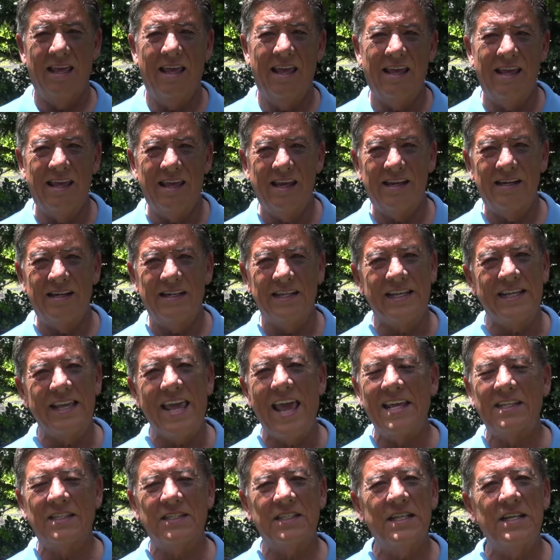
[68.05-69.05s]
And you
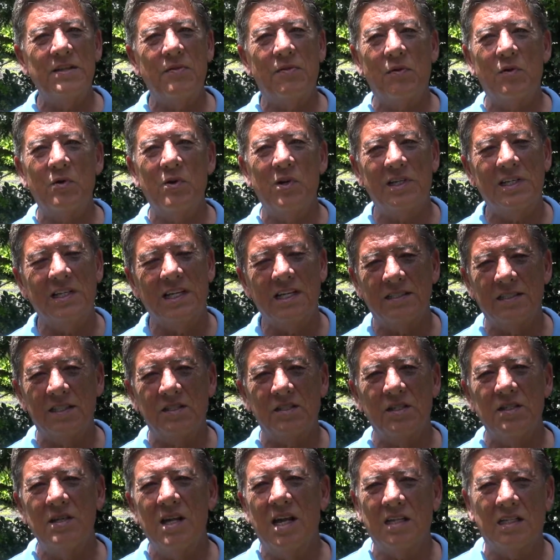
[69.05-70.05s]
can't see through it because
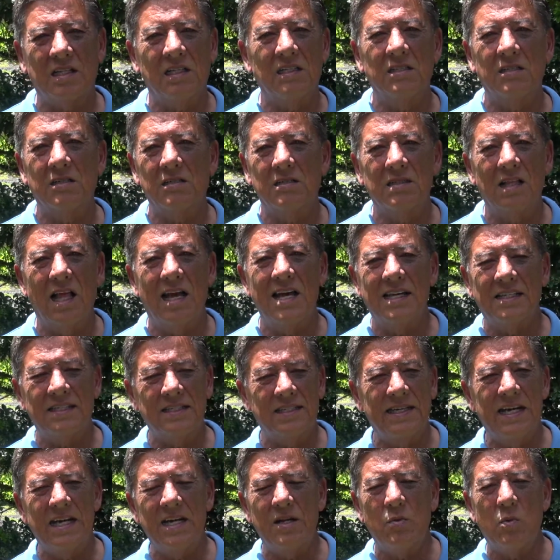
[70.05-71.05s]
it's not clear
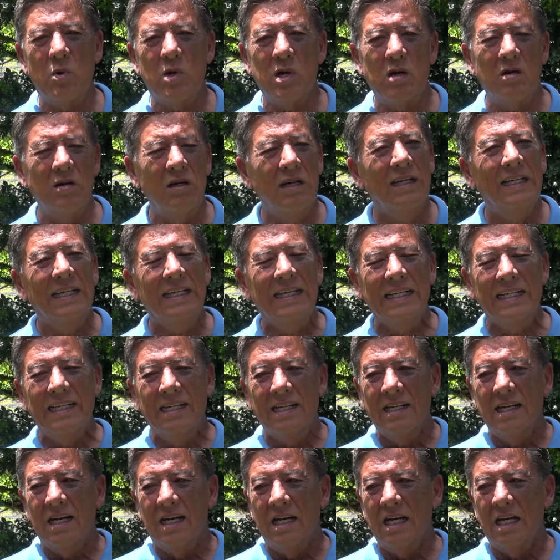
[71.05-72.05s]
glassed anywhere.
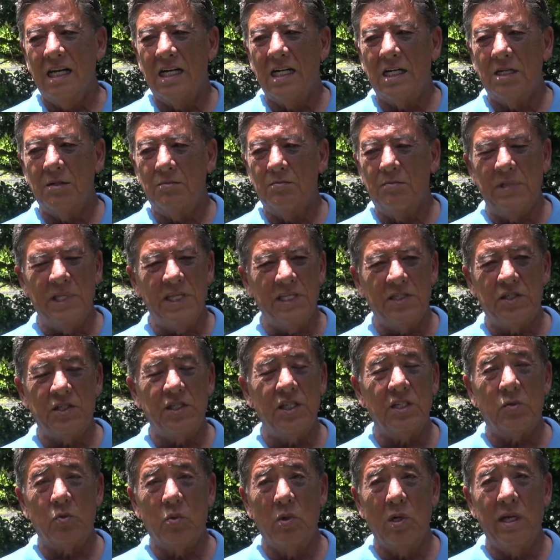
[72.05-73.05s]
Um, it's
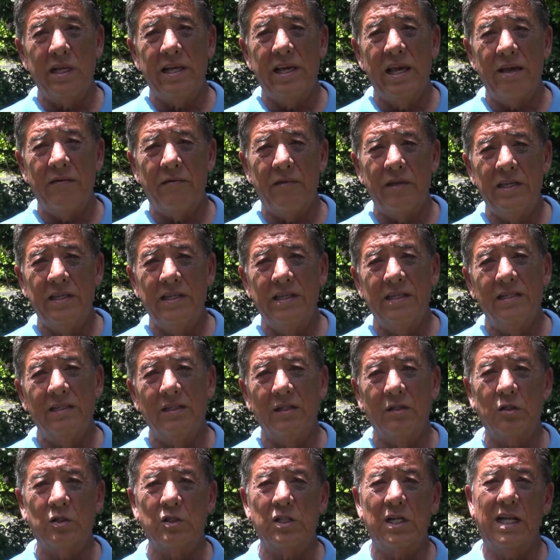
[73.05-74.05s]
just really heavy,
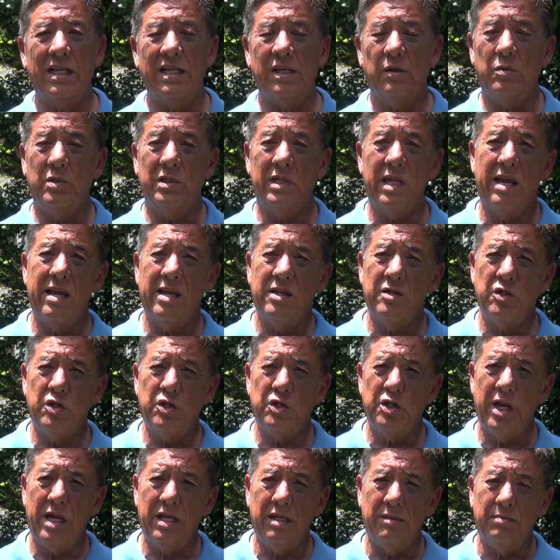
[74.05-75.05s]
looks like it was hand
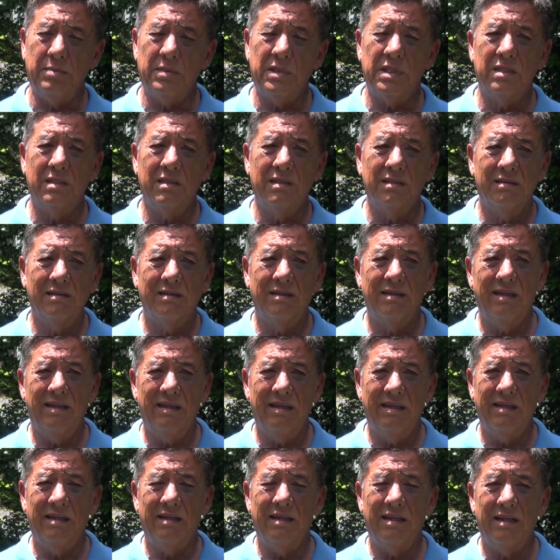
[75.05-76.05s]
shaped.
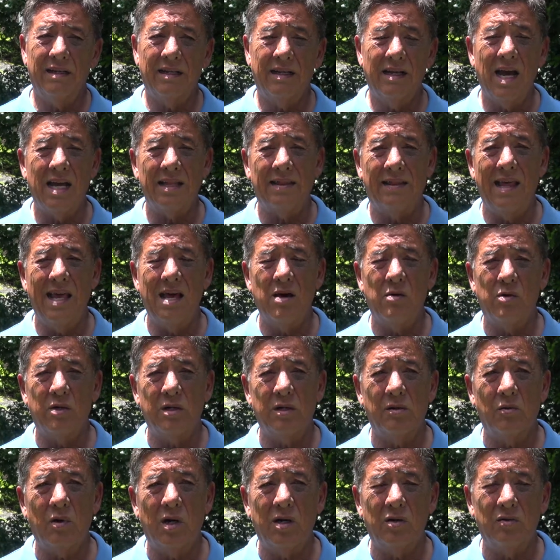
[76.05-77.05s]
And I got that
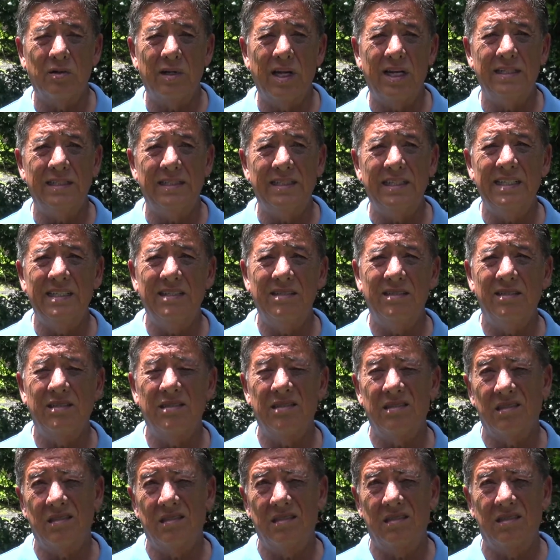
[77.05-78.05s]
one around
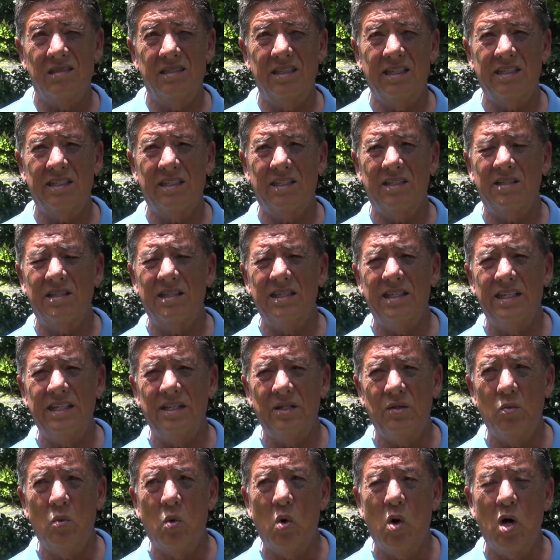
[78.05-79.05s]

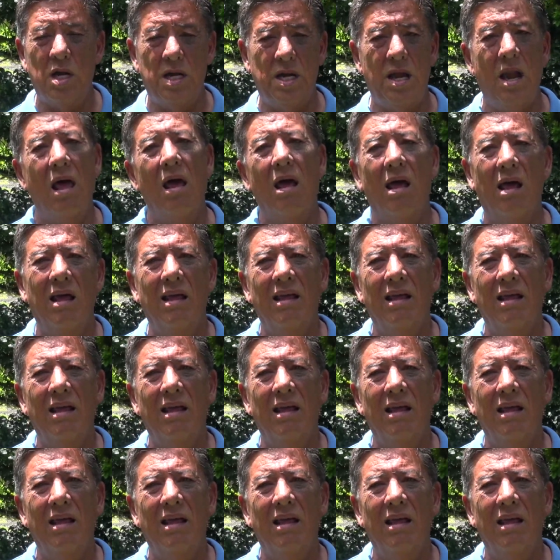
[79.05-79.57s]
1961.